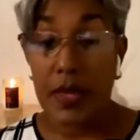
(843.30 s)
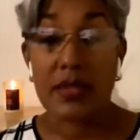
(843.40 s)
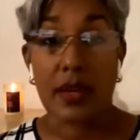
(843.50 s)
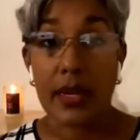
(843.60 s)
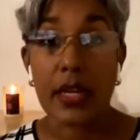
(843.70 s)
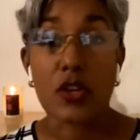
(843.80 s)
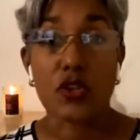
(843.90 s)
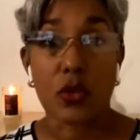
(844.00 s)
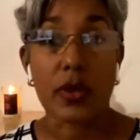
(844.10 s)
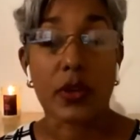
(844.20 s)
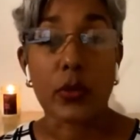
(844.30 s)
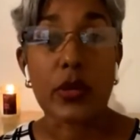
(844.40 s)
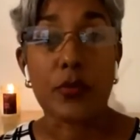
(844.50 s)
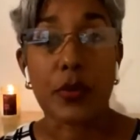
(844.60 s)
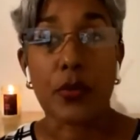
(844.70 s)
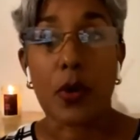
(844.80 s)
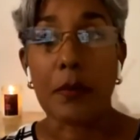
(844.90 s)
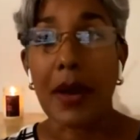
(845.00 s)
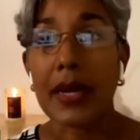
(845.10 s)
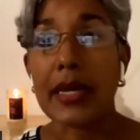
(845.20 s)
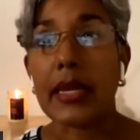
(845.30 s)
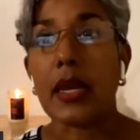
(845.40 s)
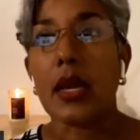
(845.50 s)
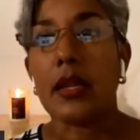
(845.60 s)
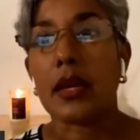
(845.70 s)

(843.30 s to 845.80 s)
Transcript: basically ensured that we've performed badly.